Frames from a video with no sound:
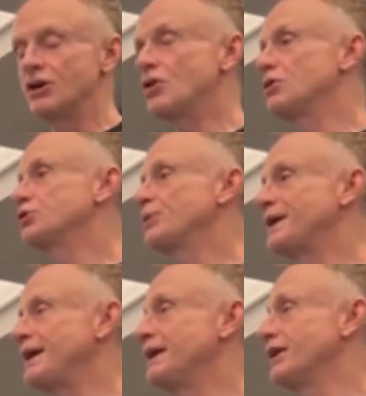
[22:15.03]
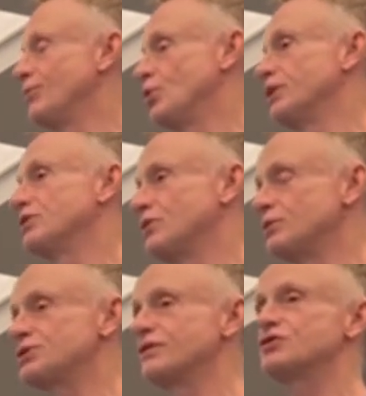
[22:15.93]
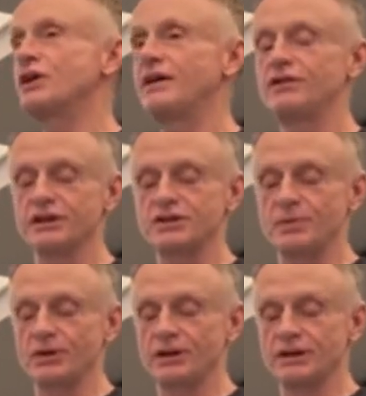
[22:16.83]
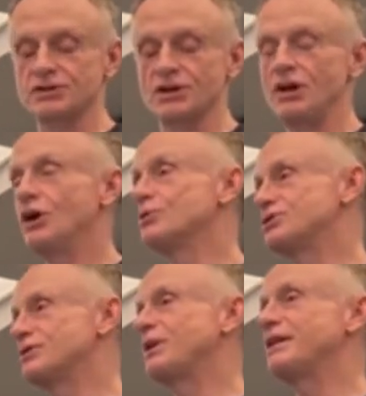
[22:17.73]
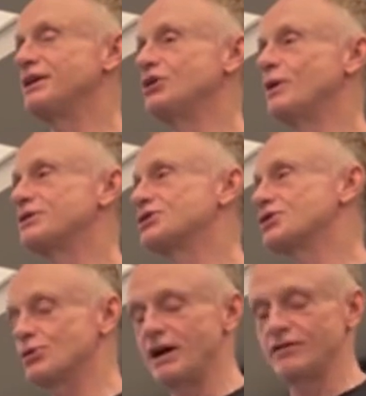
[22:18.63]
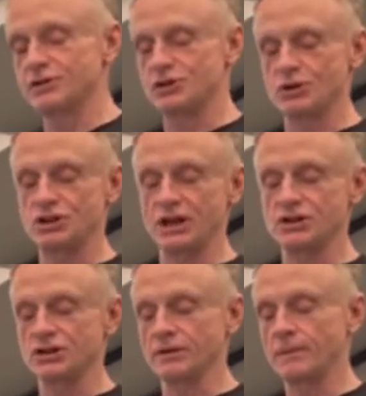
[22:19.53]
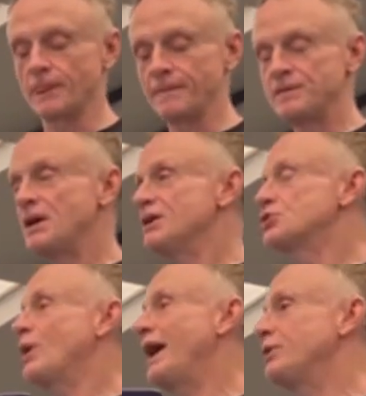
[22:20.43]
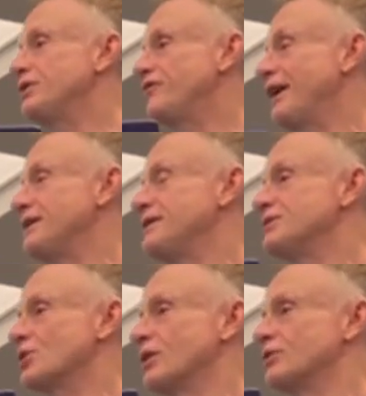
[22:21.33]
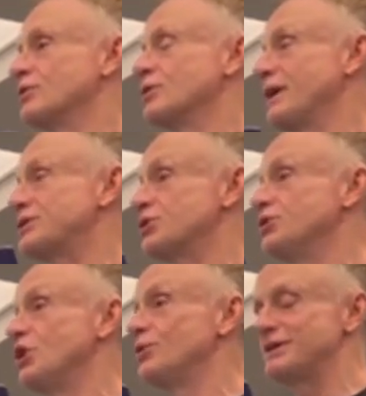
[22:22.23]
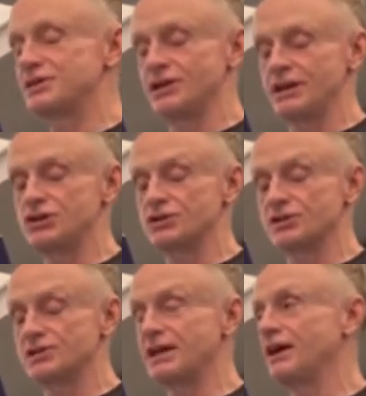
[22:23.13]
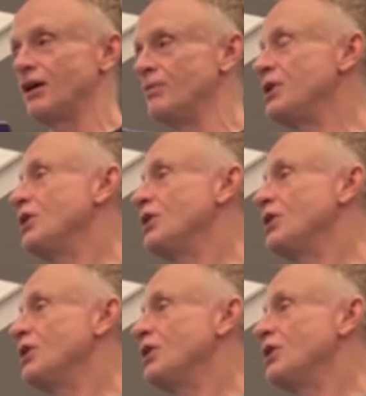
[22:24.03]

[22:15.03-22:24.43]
called Creating a More Inclusive Travel Experience, hosted by the U.S. Travel Association. So how do you find these other lesser-known destinations to sell?